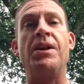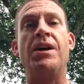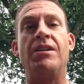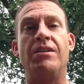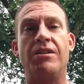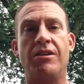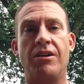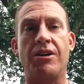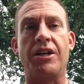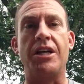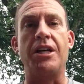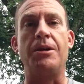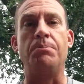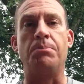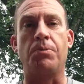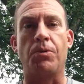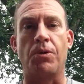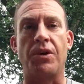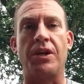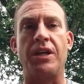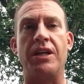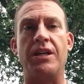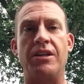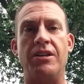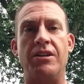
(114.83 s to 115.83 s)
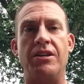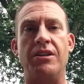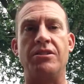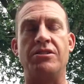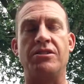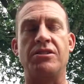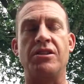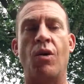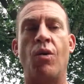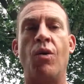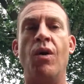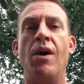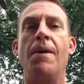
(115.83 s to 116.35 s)
looking pretty good.
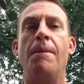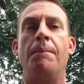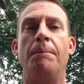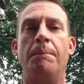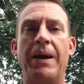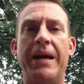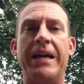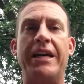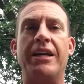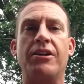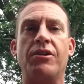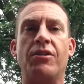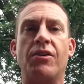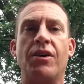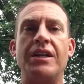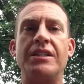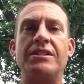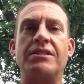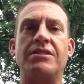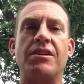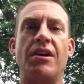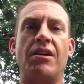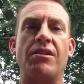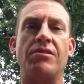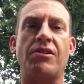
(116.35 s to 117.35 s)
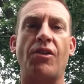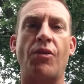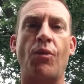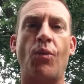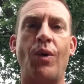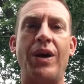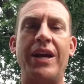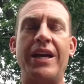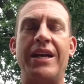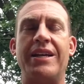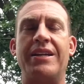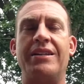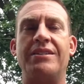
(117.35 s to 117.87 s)
So make it a great start to the
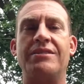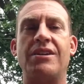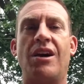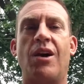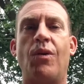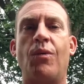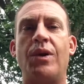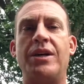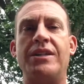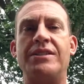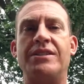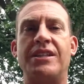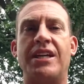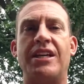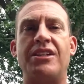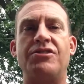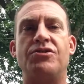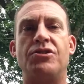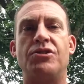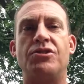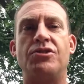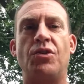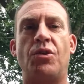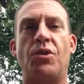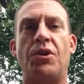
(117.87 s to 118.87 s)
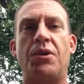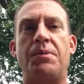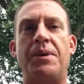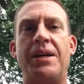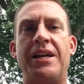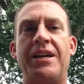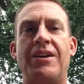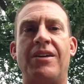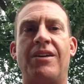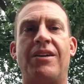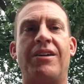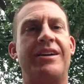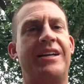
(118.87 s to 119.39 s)
week, and as always, thanks for joining me
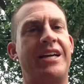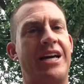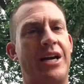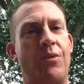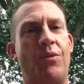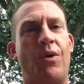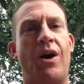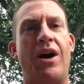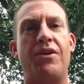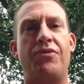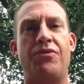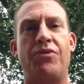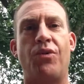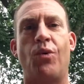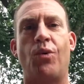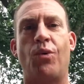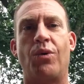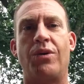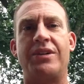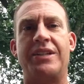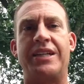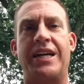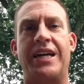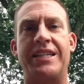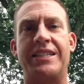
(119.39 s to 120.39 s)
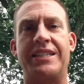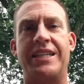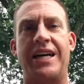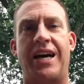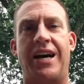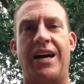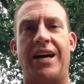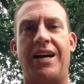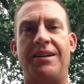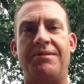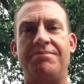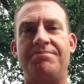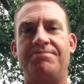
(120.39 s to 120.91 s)
here on
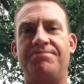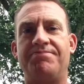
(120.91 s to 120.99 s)
KY4.com.